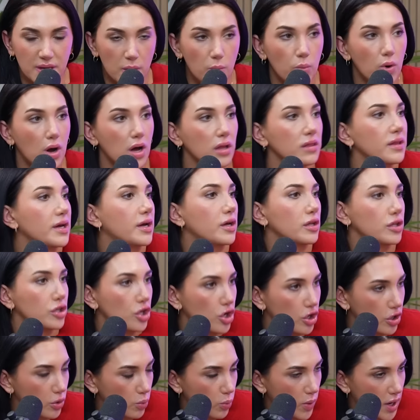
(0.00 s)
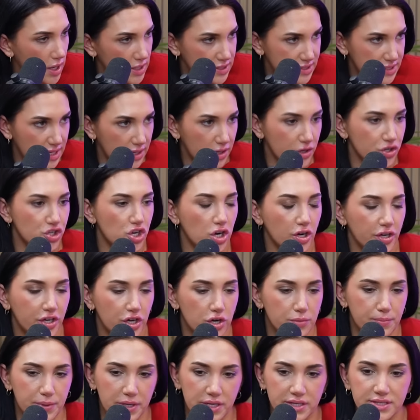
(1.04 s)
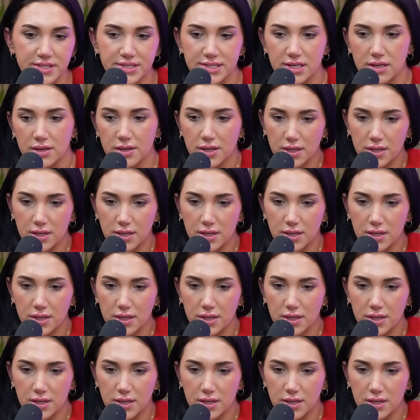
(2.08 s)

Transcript: I want like a look where it's like a chunkier piece.